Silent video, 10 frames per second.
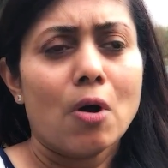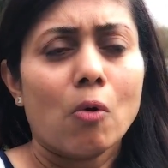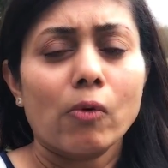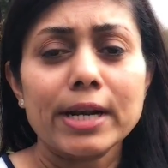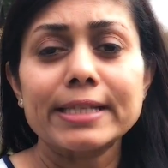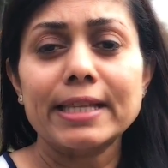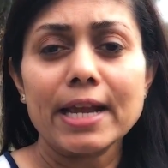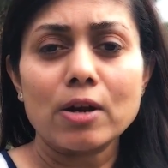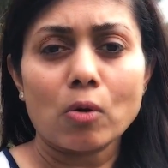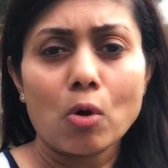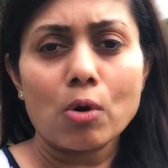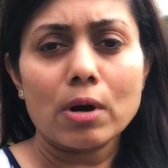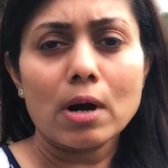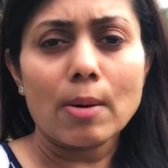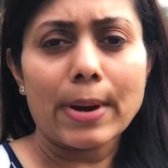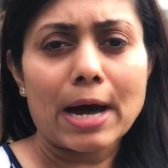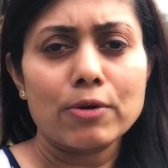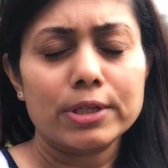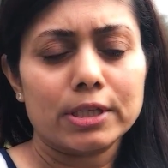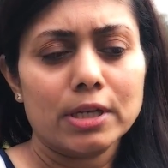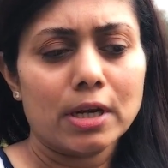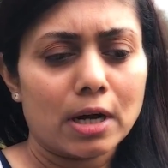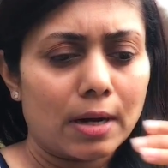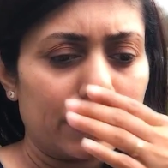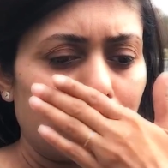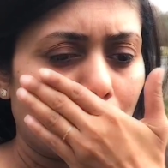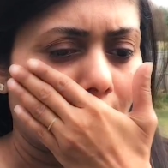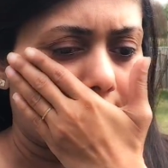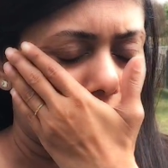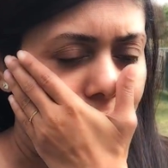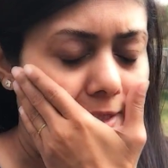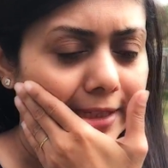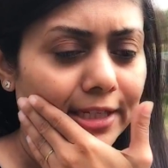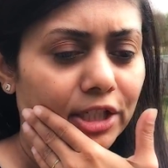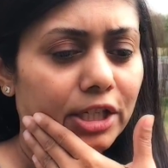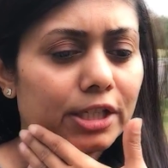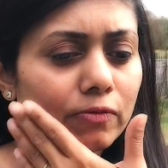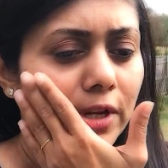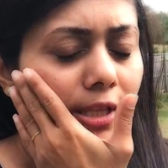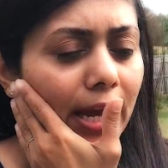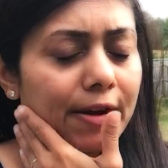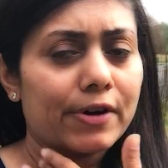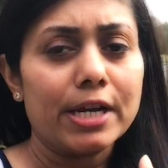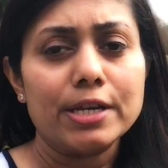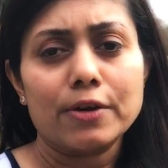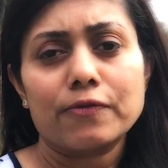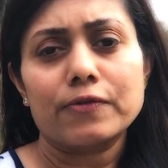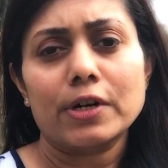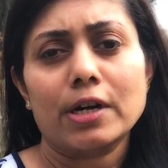once they grow about 6 inches, when they have enough